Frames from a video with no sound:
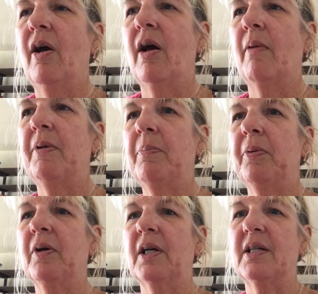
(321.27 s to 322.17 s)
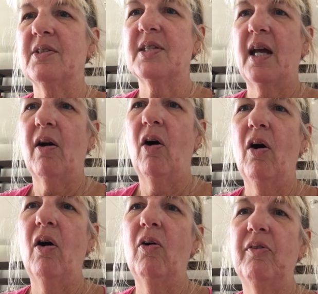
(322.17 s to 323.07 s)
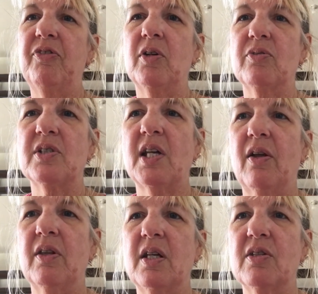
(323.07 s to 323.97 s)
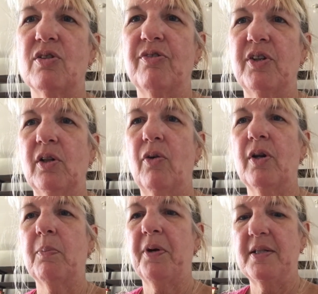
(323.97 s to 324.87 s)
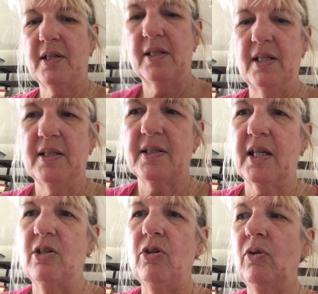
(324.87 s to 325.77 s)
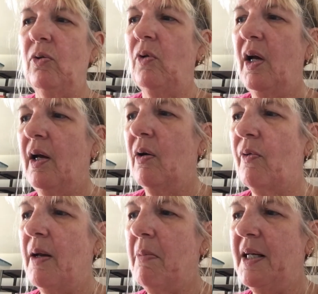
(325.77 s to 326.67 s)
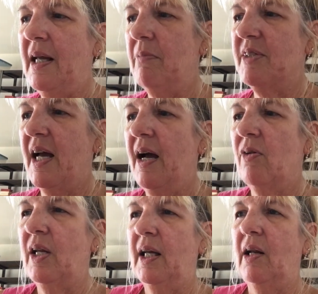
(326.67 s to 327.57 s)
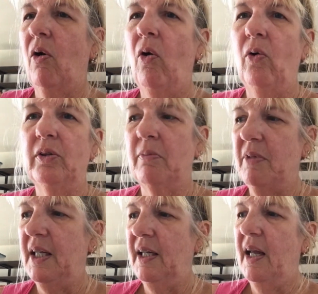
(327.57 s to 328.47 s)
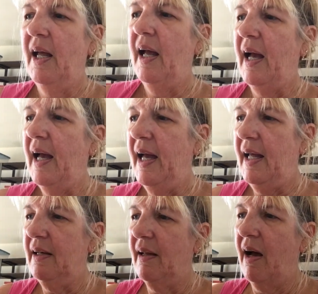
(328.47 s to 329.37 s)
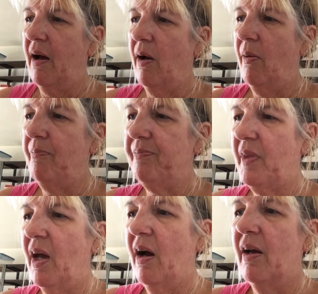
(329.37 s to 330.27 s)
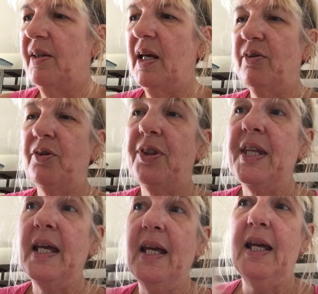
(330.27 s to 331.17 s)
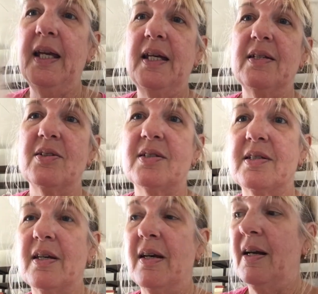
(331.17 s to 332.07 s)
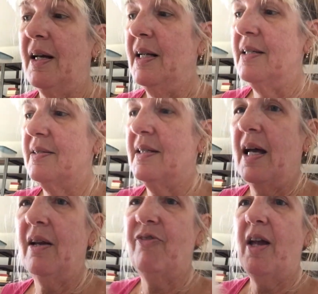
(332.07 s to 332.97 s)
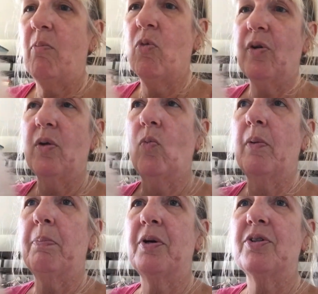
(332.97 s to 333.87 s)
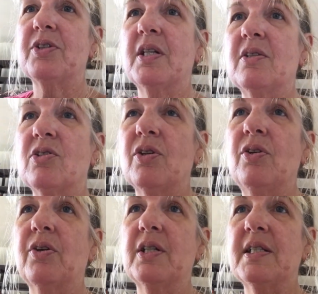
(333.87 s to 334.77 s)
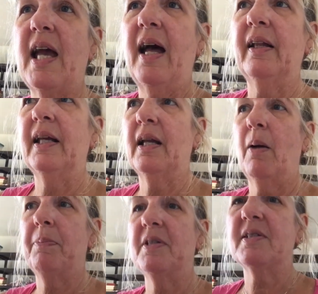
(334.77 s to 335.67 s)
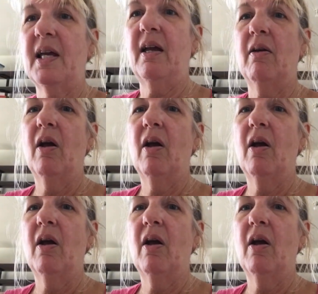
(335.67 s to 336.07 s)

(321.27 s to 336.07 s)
people are going to say, oh, if you don't sell this, or if you lower the price on this, can you write my name down and get a hold of me? And the other thing is that if you have more than one person, so you can tally it up and say,